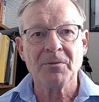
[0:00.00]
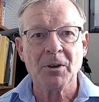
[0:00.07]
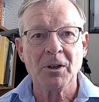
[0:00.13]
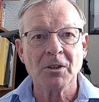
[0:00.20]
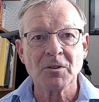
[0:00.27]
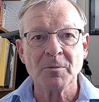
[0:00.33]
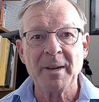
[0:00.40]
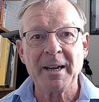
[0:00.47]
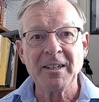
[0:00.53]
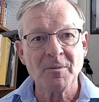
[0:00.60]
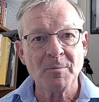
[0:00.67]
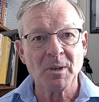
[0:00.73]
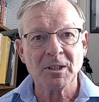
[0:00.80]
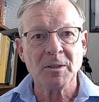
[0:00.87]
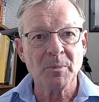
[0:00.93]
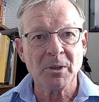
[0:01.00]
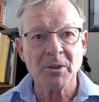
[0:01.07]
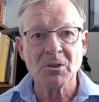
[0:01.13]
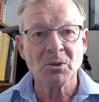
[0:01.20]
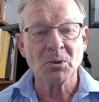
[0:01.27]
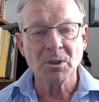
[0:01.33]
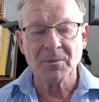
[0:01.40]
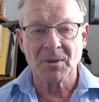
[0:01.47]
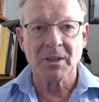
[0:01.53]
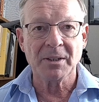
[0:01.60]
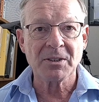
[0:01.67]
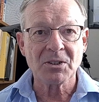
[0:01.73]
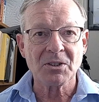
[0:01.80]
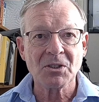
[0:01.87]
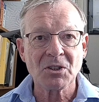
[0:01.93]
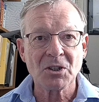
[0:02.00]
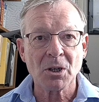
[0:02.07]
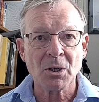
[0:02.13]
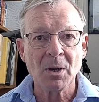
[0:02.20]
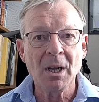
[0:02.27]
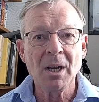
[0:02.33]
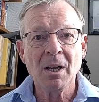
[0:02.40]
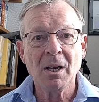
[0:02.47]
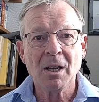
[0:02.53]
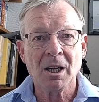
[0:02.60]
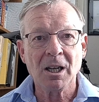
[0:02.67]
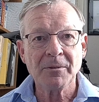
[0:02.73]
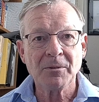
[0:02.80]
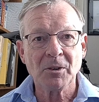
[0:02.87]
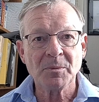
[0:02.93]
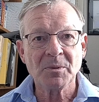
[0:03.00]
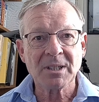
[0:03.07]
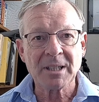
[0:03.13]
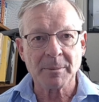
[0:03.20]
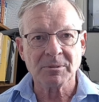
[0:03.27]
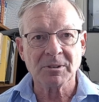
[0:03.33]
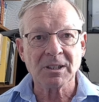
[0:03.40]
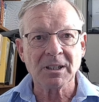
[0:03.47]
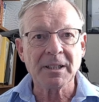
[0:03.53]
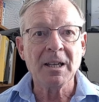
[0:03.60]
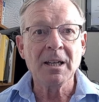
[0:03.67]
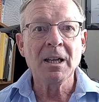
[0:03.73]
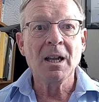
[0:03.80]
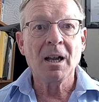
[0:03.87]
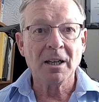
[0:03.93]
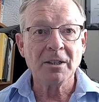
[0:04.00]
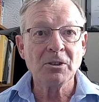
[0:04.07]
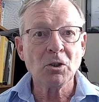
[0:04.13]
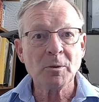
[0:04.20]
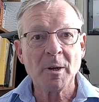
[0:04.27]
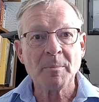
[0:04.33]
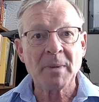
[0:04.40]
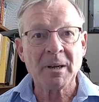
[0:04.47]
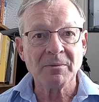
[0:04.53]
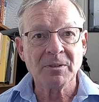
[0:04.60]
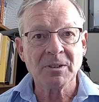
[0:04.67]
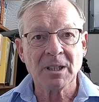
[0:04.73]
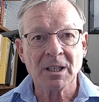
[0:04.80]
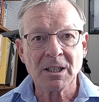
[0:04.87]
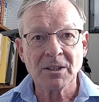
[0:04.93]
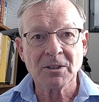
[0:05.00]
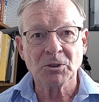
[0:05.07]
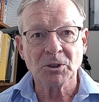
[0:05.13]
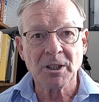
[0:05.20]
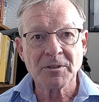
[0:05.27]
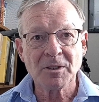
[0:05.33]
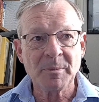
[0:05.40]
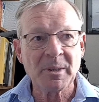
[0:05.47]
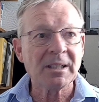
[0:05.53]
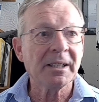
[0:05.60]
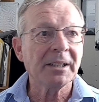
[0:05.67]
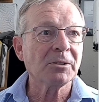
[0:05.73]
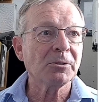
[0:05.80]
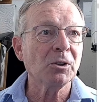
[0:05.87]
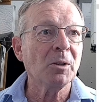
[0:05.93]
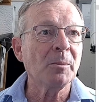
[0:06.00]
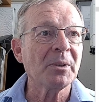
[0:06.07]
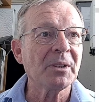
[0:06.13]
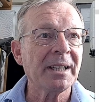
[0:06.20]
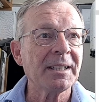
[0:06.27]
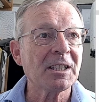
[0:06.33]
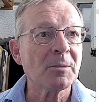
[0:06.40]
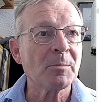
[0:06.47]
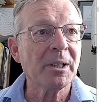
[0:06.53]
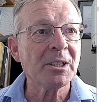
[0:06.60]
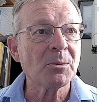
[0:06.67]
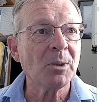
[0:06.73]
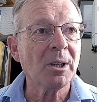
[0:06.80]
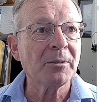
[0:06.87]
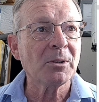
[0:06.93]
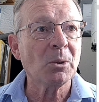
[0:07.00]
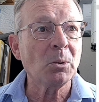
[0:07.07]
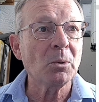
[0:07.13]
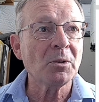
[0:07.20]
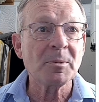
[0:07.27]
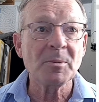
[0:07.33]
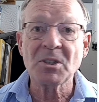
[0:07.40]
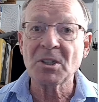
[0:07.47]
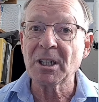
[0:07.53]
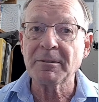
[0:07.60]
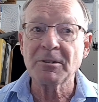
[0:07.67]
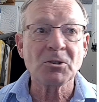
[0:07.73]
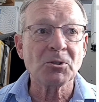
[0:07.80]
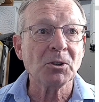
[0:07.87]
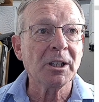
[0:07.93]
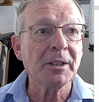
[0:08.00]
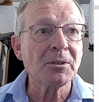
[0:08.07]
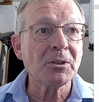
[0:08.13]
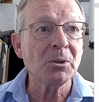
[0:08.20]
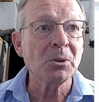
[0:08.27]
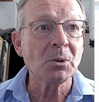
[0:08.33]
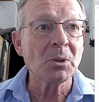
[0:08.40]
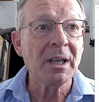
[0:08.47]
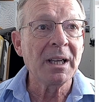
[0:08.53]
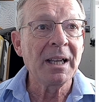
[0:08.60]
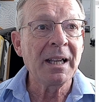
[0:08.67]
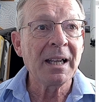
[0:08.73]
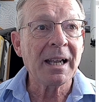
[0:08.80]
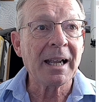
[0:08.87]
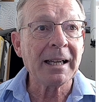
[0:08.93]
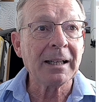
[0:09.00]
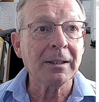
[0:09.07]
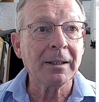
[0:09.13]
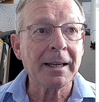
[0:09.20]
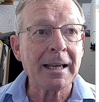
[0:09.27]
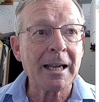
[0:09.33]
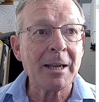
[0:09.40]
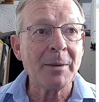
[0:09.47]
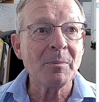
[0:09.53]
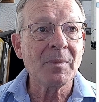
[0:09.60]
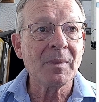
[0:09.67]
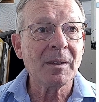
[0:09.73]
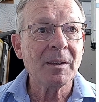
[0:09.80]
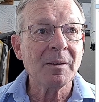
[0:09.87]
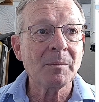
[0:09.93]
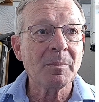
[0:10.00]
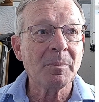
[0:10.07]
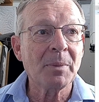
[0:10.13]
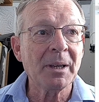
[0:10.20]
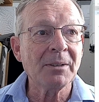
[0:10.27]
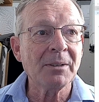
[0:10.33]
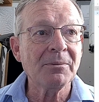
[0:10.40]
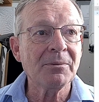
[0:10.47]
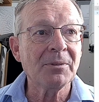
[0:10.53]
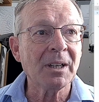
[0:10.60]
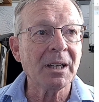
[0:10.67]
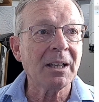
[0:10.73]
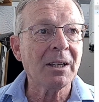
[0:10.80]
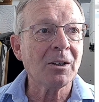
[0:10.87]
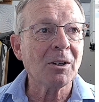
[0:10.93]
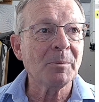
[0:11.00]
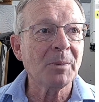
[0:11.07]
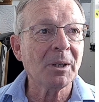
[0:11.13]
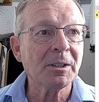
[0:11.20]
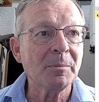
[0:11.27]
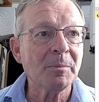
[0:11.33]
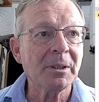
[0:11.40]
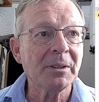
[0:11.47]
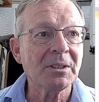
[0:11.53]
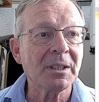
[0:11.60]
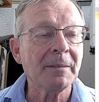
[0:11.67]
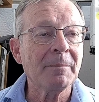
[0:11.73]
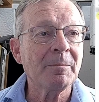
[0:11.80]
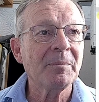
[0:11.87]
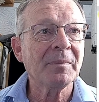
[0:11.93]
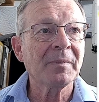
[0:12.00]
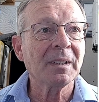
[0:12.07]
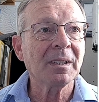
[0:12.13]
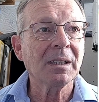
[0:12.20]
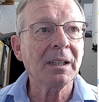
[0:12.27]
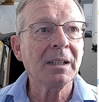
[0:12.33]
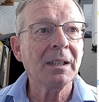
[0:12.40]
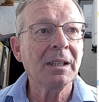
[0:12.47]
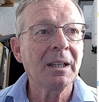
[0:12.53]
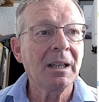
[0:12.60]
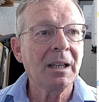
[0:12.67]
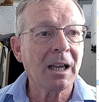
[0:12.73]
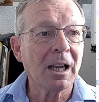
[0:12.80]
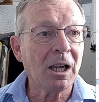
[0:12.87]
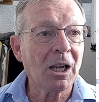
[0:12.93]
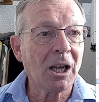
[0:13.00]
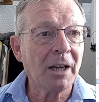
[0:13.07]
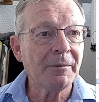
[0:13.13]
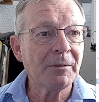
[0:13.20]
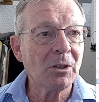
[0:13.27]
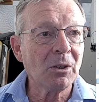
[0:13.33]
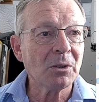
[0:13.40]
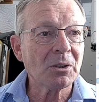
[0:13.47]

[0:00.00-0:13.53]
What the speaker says: from any of my computers or devices, so I've got them separately. I can talk about map drives a bit later on, but that explains why I've got all these mysterious drives called L, M, P and V on my computer. Okay, I've got